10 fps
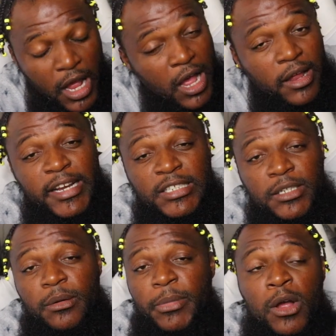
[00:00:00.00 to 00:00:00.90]
All that
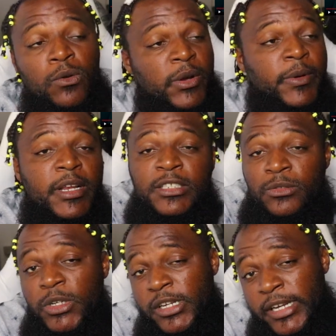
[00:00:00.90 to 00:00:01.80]
shit, bro. We really
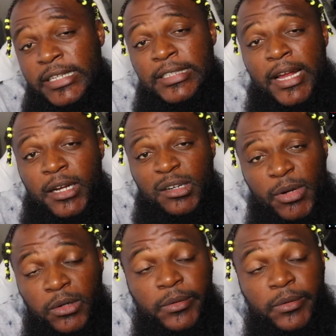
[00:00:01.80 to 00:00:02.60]
some real niggas out here, bro.